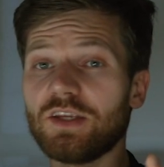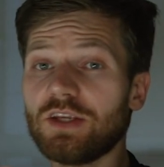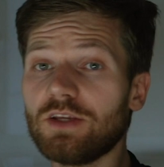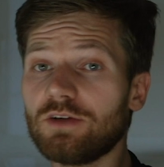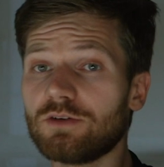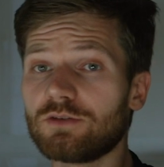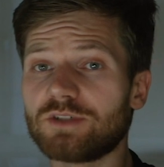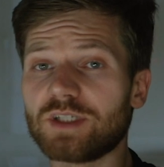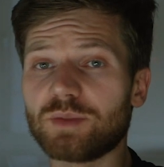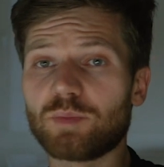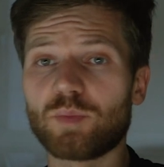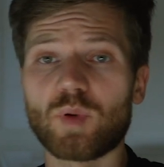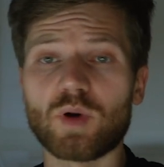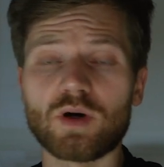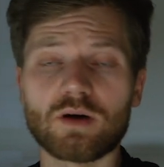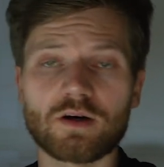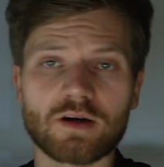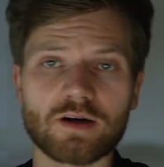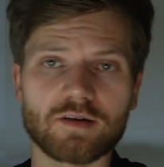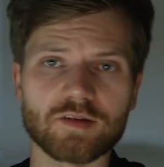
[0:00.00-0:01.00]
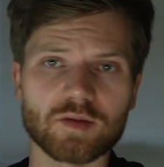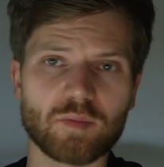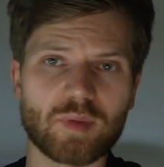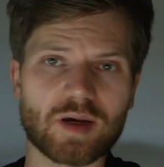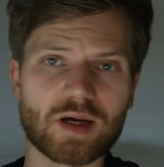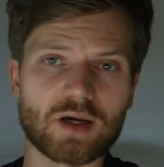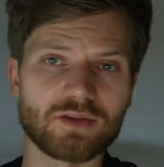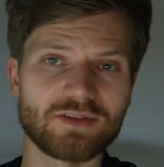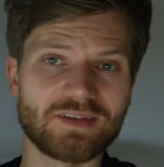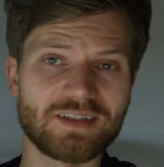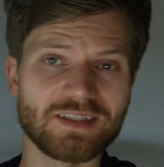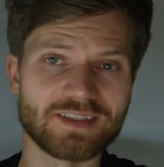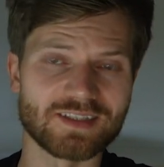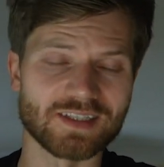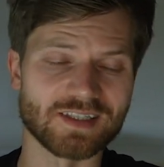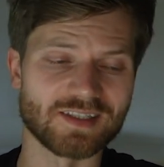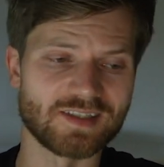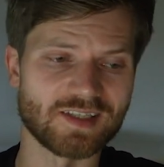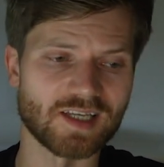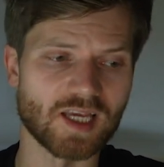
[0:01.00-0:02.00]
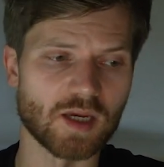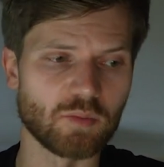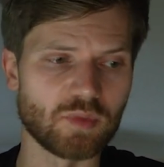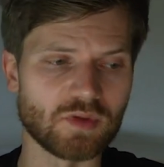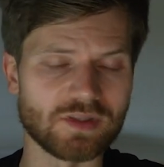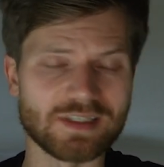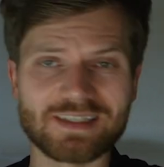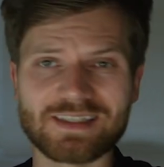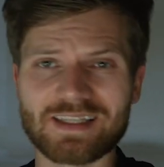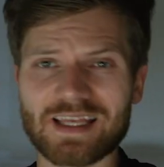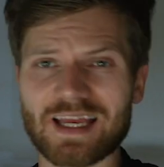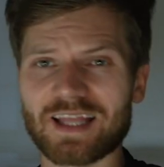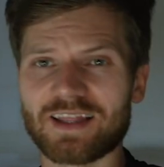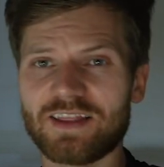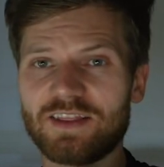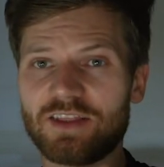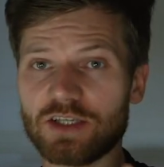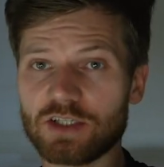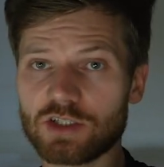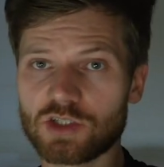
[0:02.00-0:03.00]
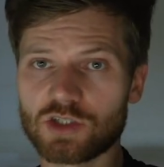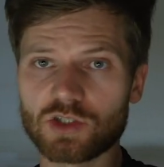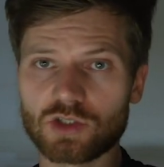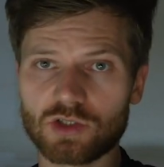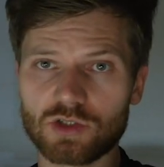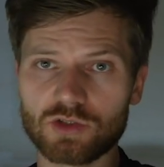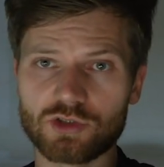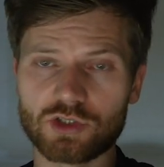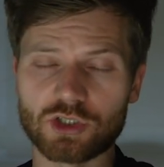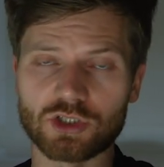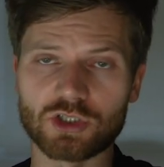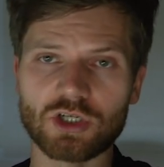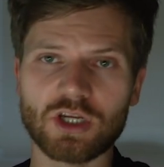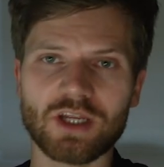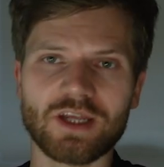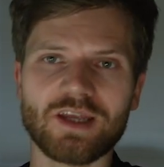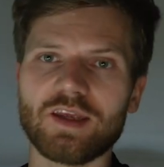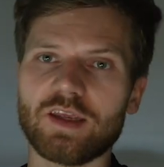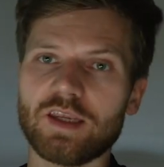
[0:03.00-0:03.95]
eerie part about this example is that this soldier,